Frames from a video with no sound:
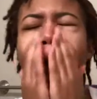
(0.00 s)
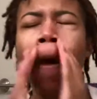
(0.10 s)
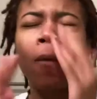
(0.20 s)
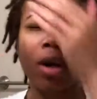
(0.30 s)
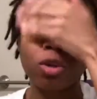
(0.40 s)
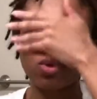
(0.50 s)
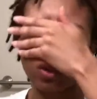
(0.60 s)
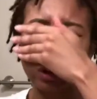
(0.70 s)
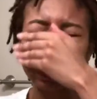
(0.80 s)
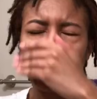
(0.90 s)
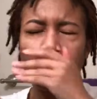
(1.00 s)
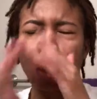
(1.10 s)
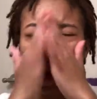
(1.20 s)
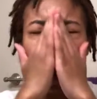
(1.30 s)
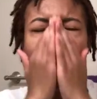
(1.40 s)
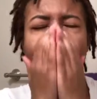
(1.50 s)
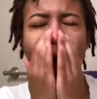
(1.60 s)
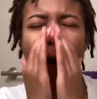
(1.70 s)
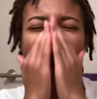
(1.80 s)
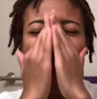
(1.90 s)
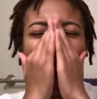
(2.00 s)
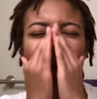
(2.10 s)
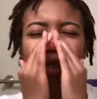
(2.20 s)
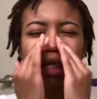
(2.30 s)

I didn't want to do it on